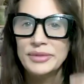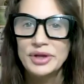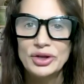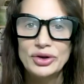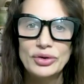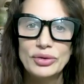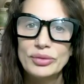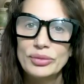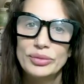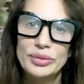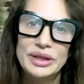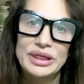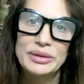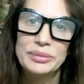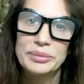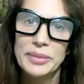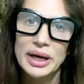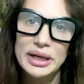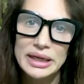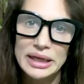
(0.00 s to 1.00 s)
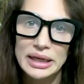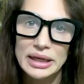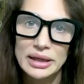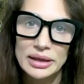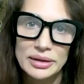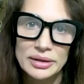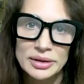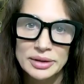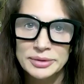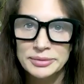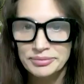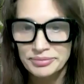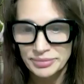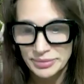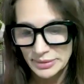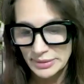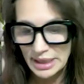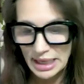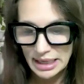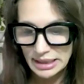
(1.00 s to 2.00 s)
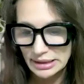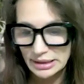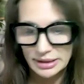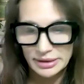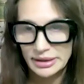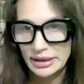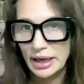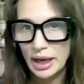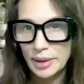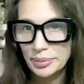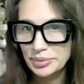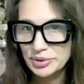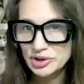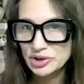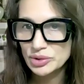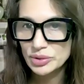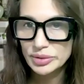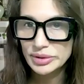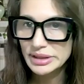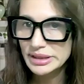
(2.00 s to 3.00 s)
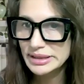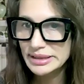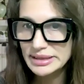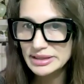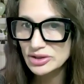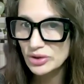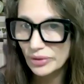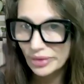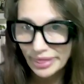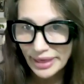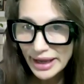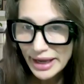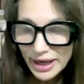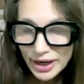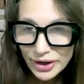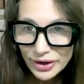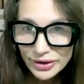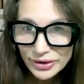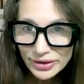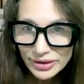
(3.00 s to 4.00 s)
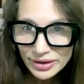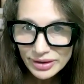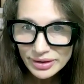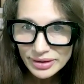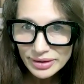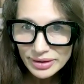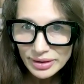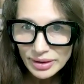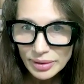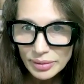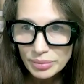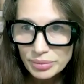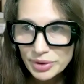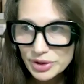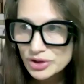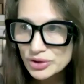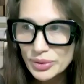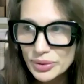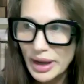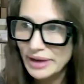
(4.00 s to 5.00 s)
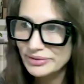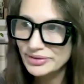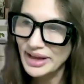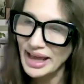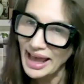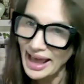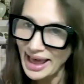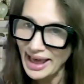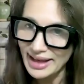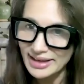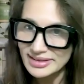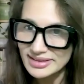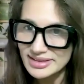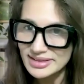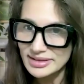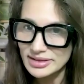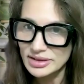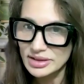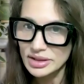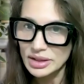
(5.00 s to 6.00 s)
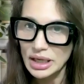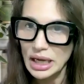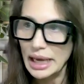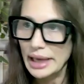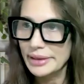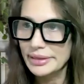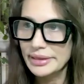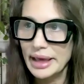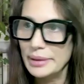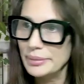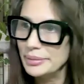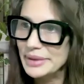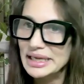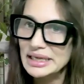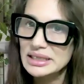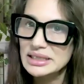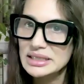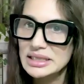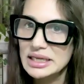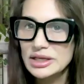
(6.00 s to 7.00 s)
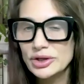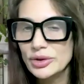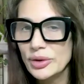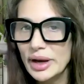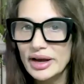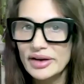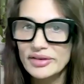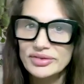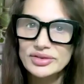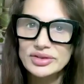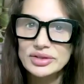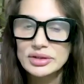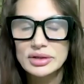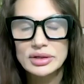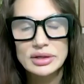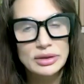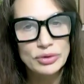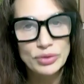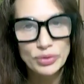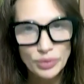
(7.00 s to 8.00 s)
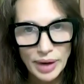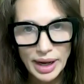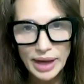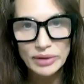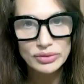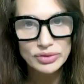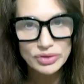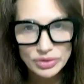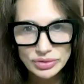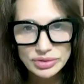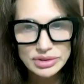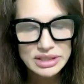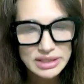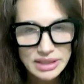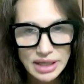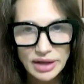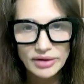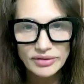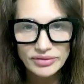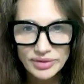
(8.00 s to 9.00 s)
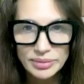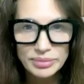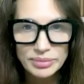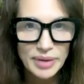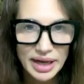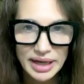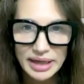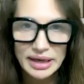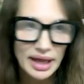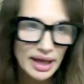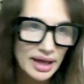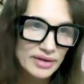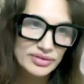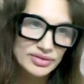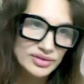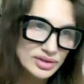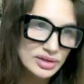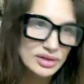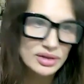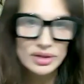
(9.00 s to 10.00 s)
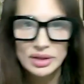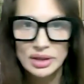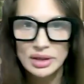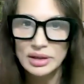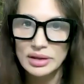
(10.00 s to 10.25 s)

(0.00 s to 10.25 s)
with money, that the opportunities are there, but you have to ask. And that means that you have to ground yourself and might have to